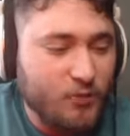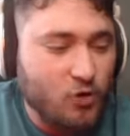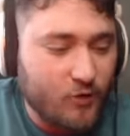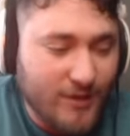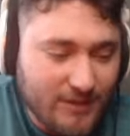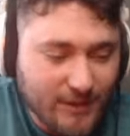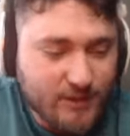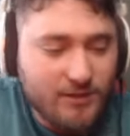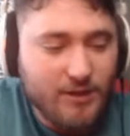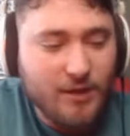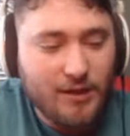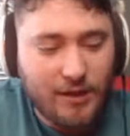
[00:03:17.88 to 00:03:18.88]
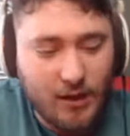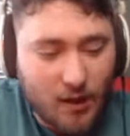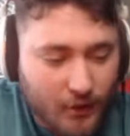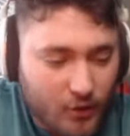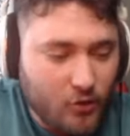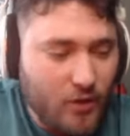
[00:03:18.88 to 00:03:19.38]
Crescent, the other
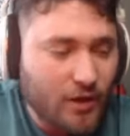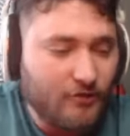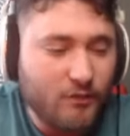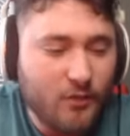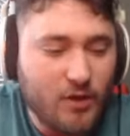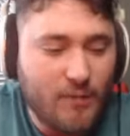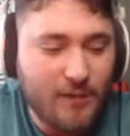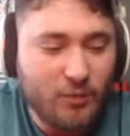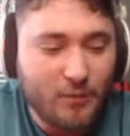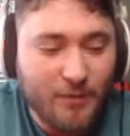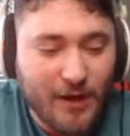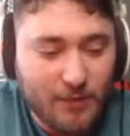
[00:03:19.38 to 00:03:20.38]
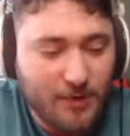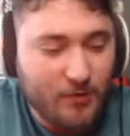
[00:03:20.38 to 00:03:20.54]
craftable that people might be